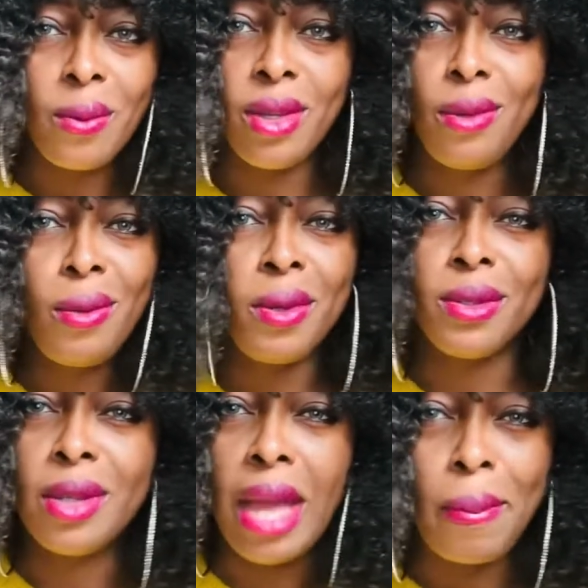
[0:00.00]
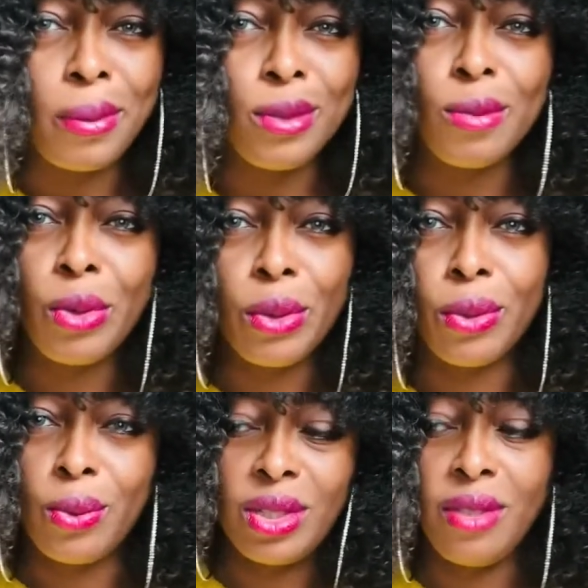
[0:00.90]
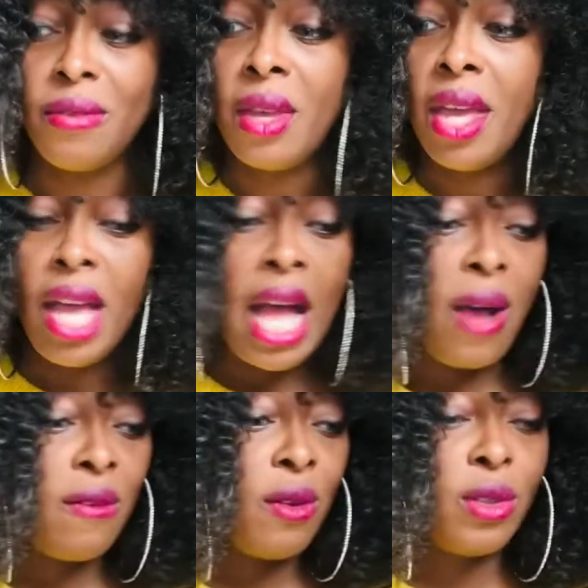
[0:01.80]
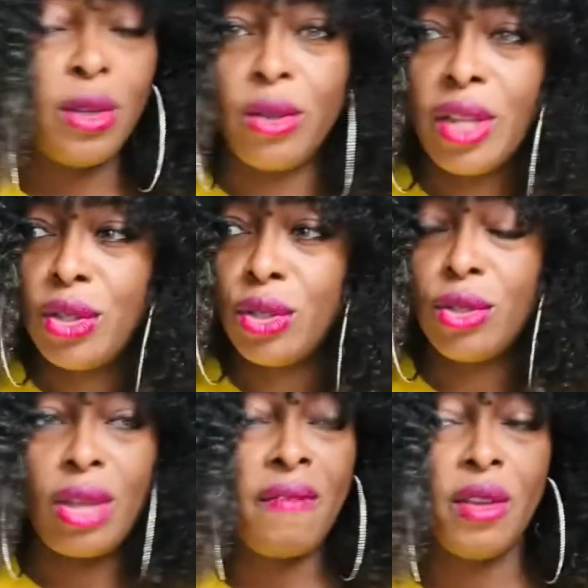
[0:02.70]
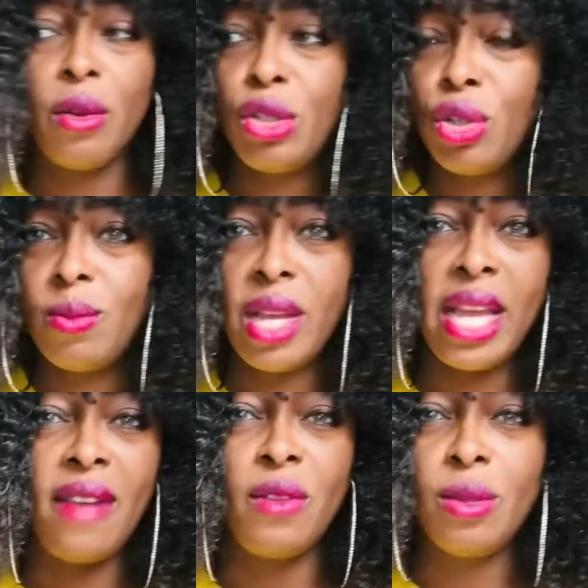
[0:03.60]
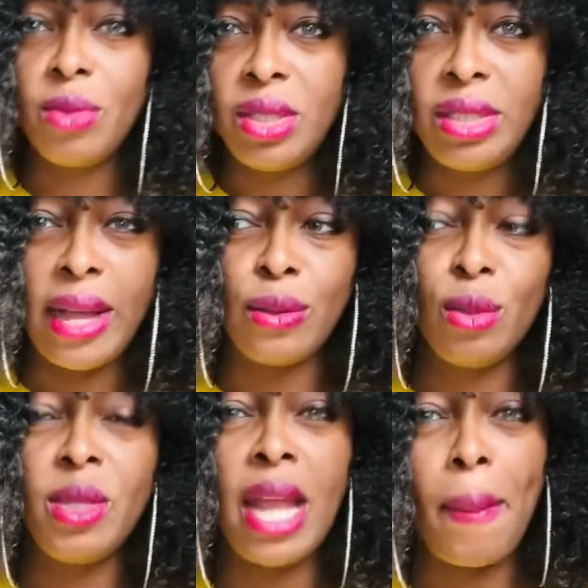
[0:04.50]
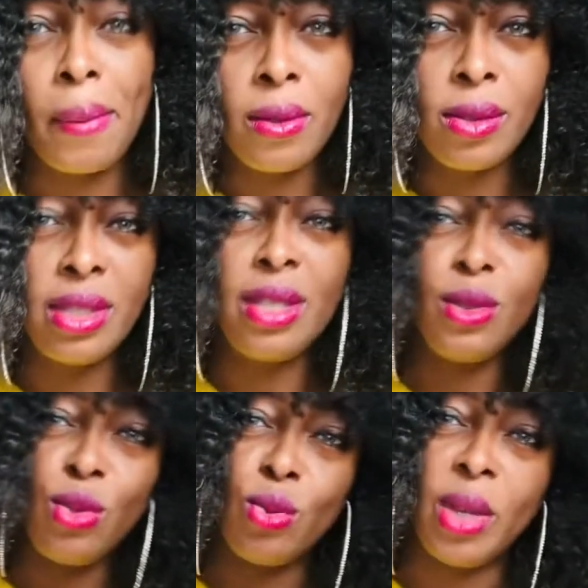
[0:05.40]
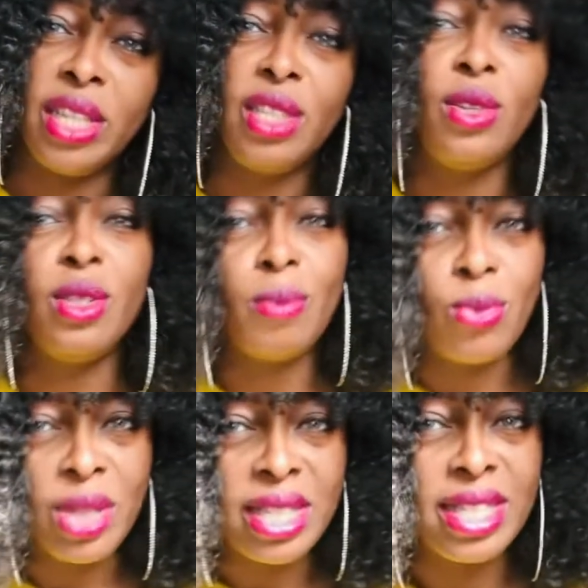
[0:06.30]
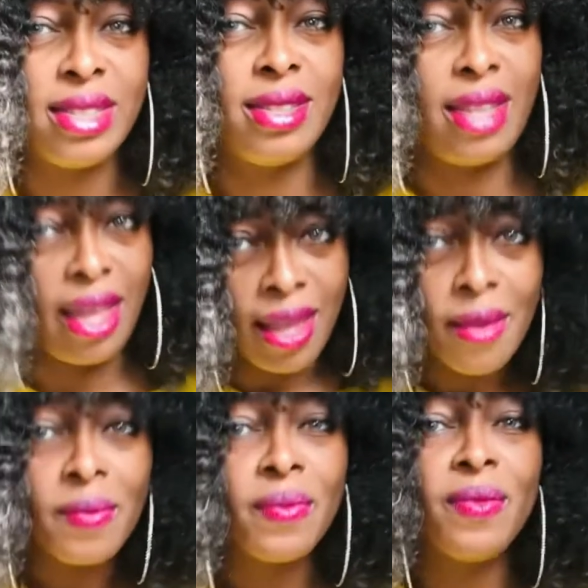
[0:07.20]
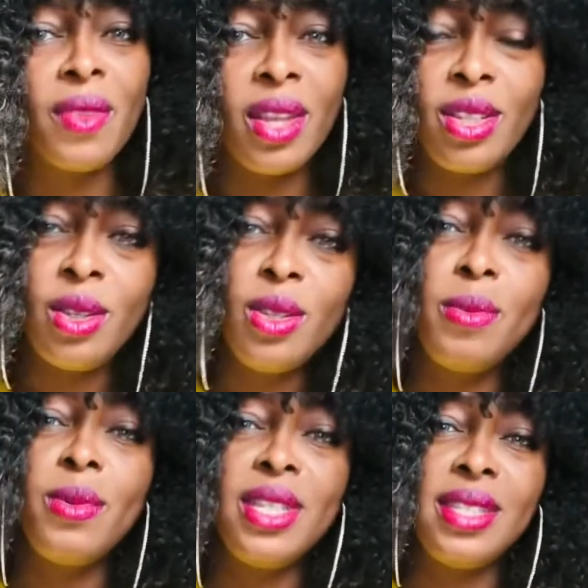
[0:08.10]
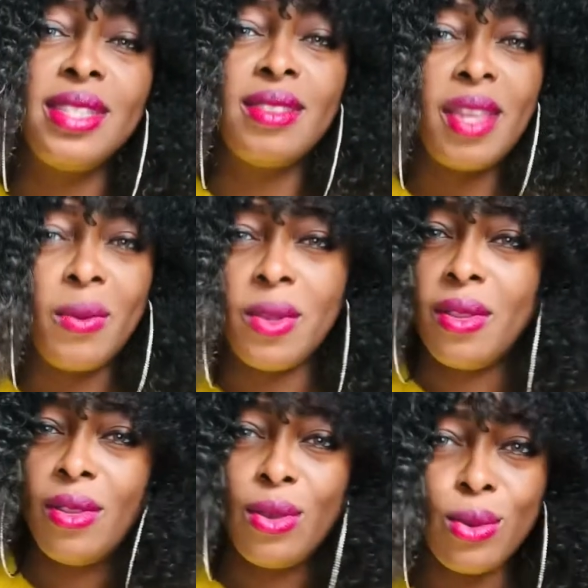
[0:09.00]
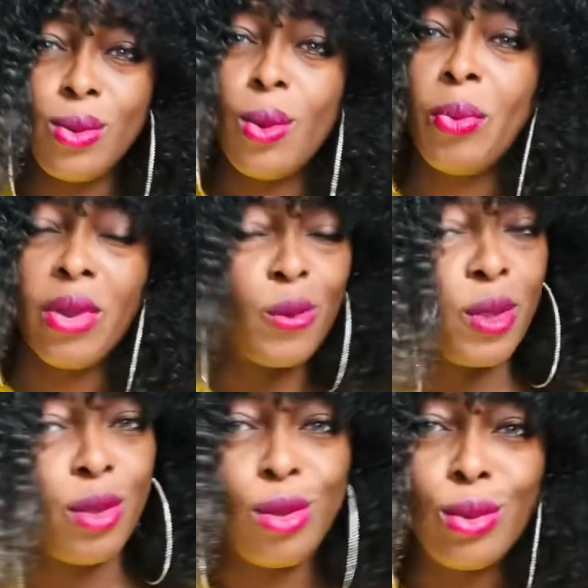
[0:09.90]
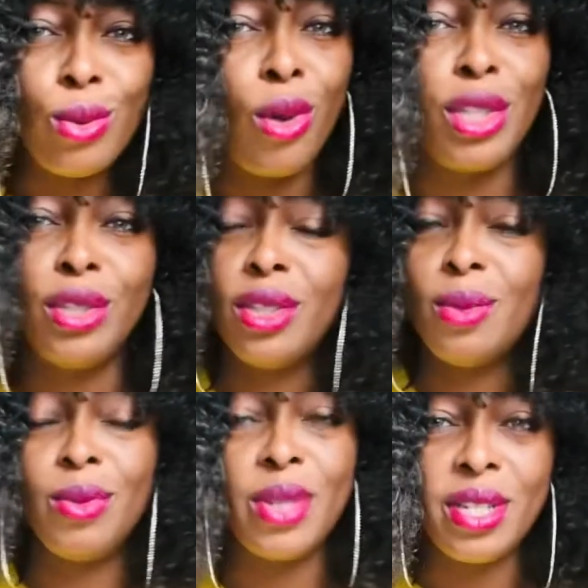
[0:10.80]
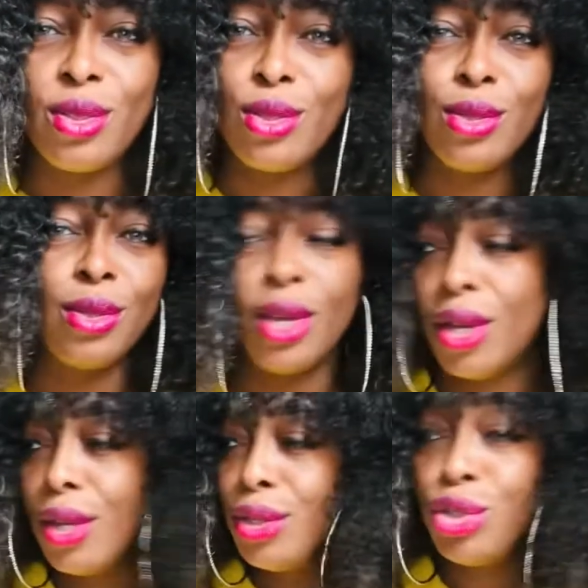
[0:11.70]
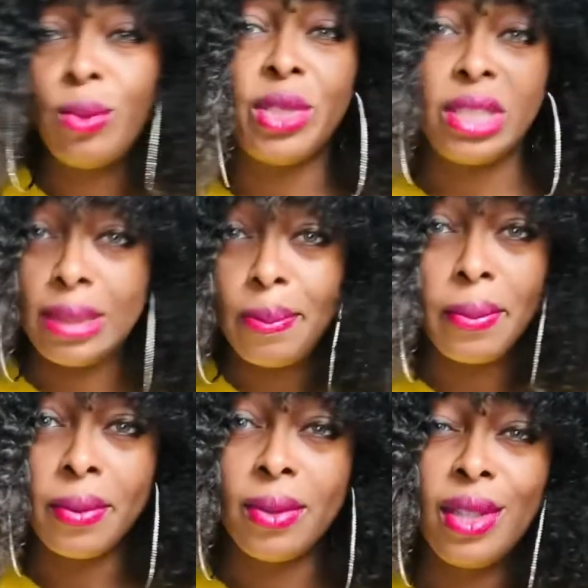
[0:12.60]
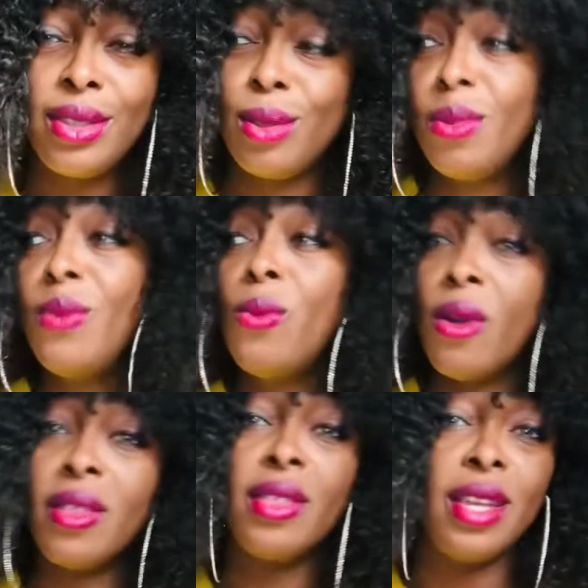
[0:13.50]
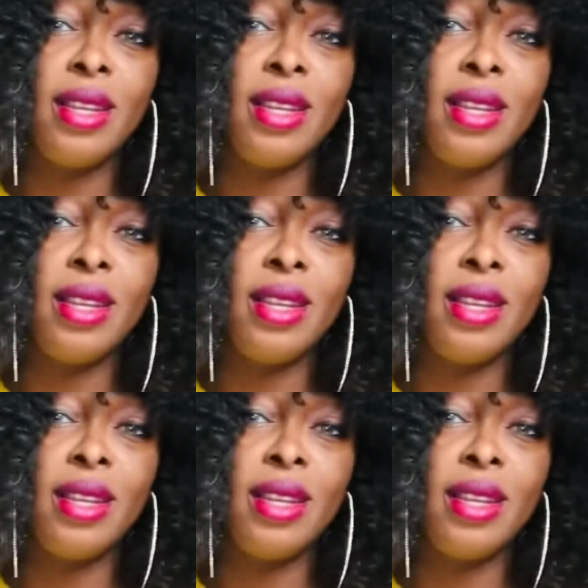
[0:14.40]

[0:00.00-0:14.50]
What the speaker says: You don't know what's going to happen tomorrow. What if out of all the connections, you have a great job now, you have all the money now, something happens. This new man, is she going to be willing to stay? Is she going to be willing to stay with you, pray with you, or is she going to be ready to jump ship? It's something worth thinking